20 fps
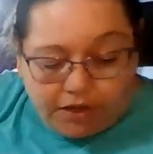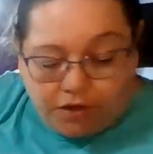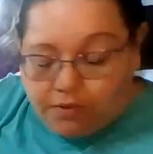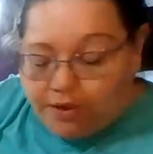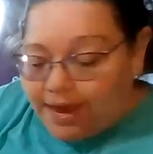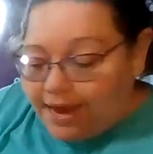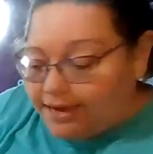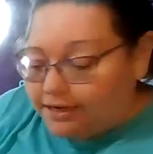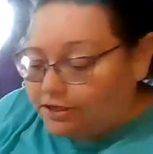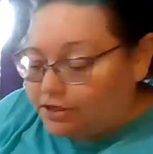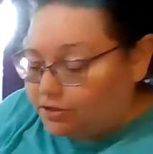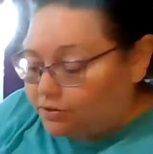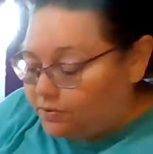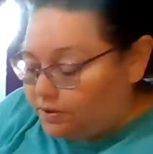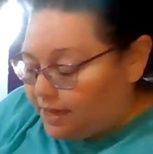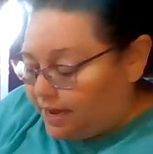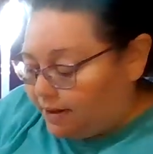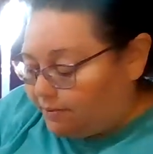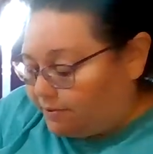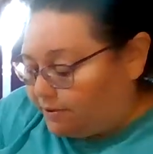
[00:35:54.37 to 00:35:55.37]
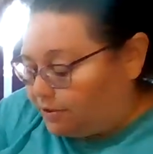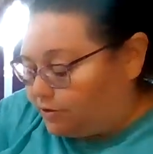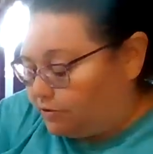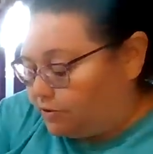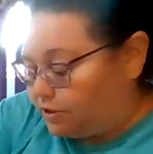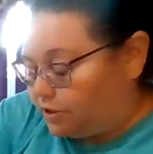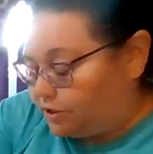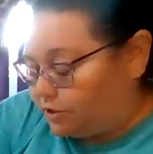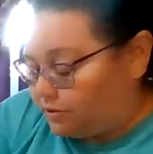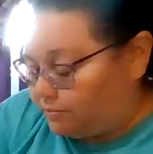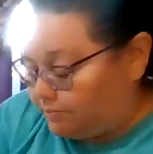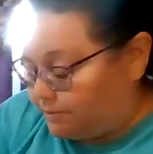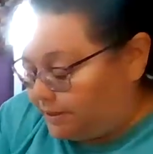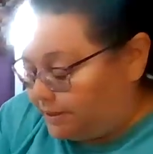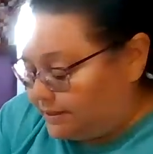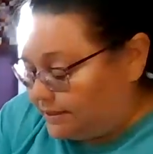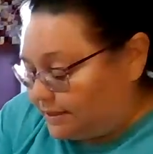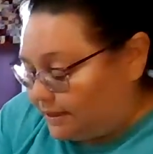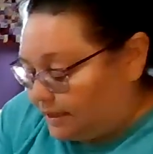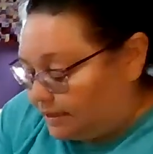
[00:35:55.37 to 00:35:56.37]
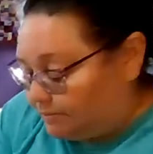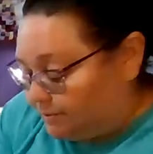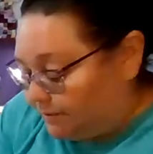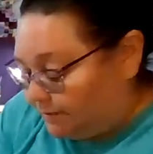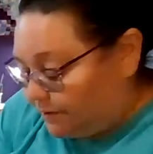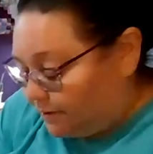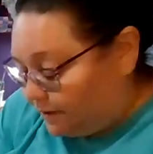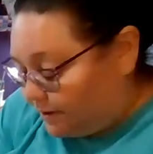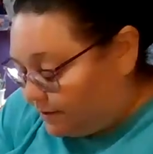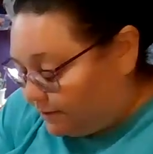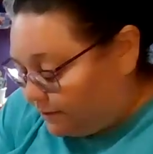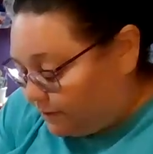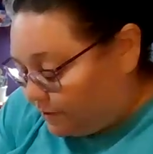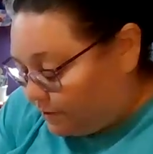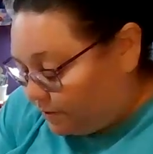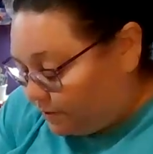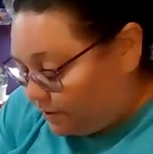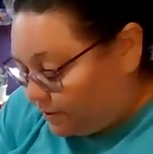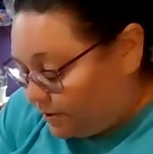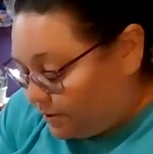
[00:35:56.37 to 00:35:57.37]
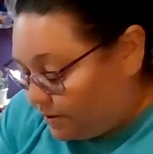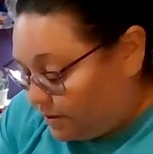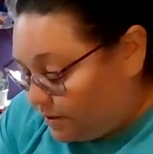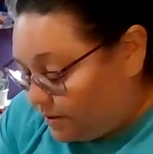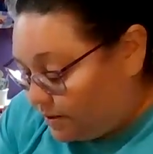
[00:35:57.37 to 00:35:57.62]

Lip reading: you can't do that with traditional piecing. It'd be very difficult.